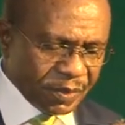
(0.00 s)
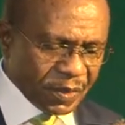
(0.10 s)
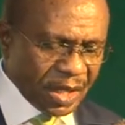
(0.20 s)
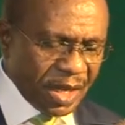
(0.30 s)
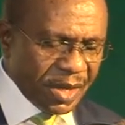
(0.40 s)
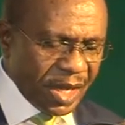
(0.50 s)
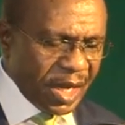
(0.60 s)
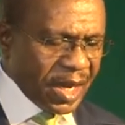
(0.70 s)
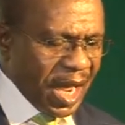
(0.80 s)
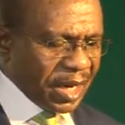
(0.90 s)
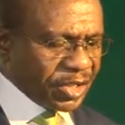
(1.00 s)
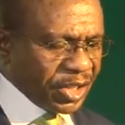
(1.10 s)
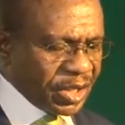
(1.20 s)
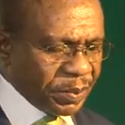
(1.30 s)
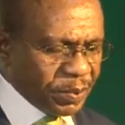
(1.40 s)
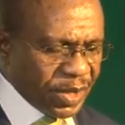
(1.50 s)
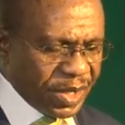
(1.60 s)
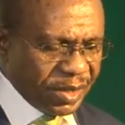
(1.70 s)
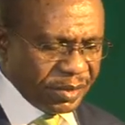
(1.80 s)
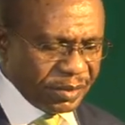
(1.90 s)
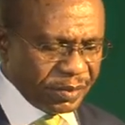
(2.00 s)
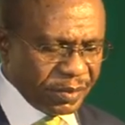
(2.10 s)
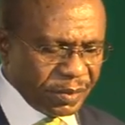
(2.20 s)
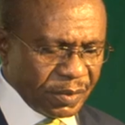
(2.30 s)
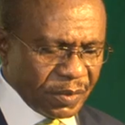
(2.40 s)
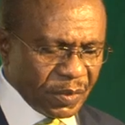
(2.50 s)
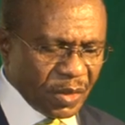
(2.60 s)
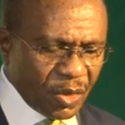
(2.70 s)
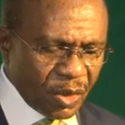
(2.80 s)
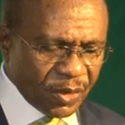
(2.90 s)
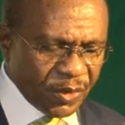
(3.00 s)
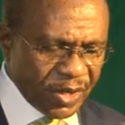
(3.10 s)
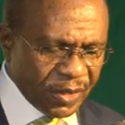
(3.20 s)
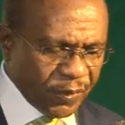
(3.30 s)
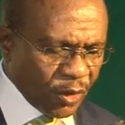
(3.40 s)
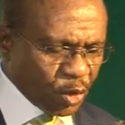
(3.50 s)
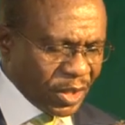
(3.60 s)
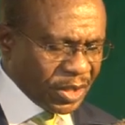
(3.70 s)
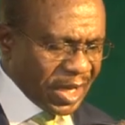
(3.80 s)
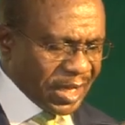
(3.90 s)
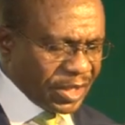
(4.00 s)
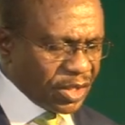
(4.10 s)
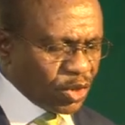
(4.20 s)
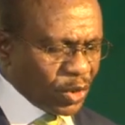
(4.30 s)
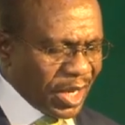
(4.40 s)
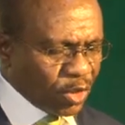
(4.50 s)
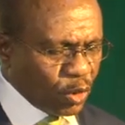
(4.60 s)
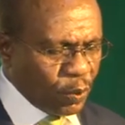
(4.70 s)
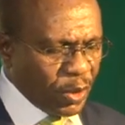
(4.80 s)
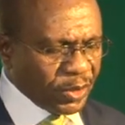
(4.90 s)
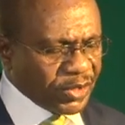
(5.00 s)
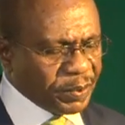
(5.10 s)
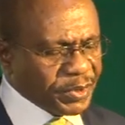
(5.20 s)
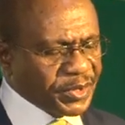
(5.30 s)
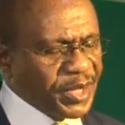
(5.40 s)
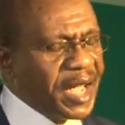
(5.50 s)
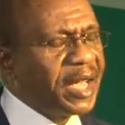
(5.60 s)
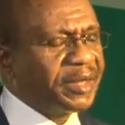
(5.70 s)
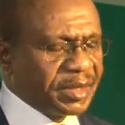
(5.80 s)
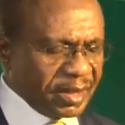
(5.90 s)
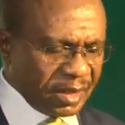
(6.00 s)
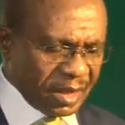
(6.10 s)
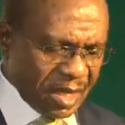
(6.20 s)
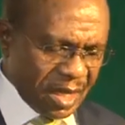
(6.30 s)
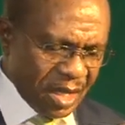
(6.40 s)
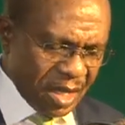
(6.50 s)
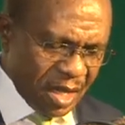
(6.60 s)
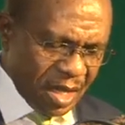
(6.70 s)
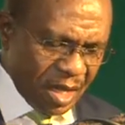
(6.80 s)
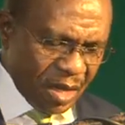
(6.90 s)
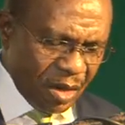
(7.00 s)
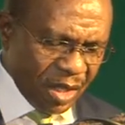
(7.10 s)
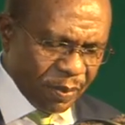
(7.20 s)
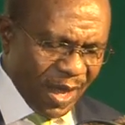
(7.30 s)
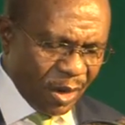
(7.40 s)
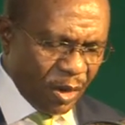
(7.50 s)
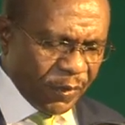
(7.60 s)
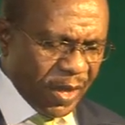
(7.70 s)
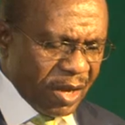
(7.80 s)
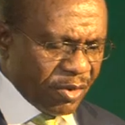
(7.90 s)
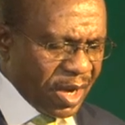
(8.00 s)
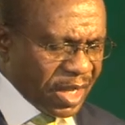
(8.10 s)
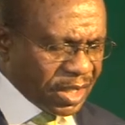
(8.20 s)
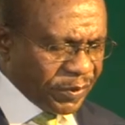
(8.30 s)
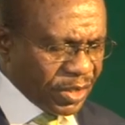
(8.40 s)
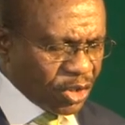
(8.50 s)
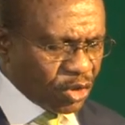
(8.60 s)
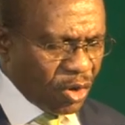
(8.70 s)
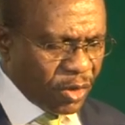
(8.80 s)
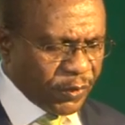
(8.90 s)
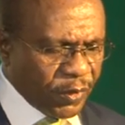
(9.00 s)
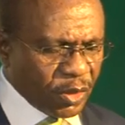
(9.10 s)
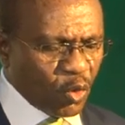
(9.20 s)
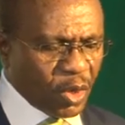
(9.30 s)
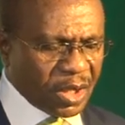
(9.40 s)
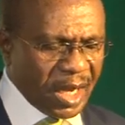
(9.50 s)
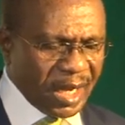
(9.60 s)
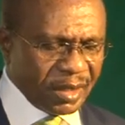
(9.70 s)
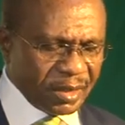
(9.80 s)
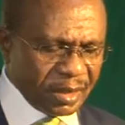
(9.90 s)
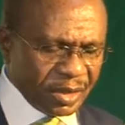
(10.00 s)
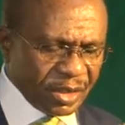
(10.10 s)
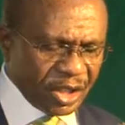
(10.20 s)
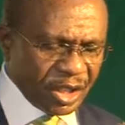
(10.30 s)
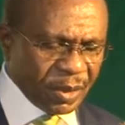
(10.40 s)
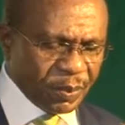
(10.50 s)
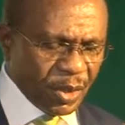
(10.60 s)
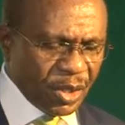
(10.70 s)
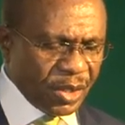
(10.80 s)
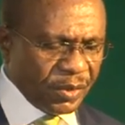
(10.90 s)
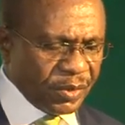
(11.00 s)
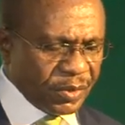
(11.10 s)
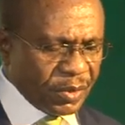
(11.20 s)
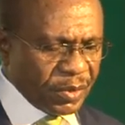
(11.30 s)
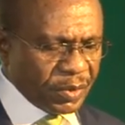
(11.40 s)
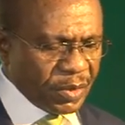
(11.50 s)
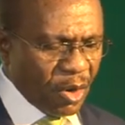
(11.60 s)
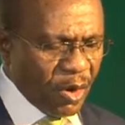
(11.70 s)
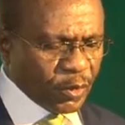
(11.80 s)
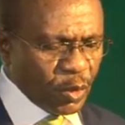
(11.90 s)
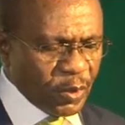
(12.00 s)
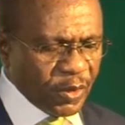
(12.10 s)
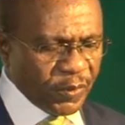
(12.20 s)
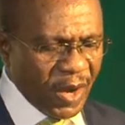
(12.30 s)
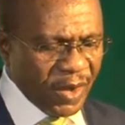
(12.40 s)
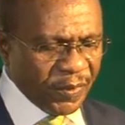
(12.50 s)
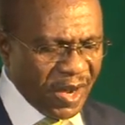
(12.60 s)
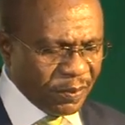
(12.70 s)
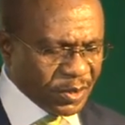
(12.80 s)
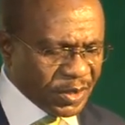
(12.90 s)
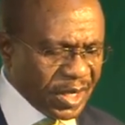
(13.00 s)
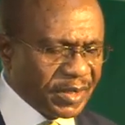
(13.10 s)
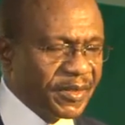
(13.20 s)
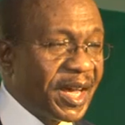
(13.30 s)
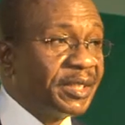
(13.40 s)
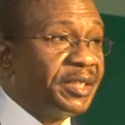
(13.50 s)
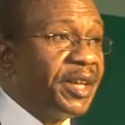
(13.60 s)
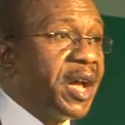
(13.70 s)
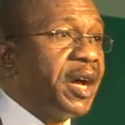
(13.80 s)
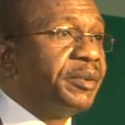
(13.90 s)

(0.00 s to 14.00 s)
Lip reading: Indeed, our GDP growth rate for 2019 stood at 2.3% on the back of a relatively strong fourth quarter GDP of 2.55% that year.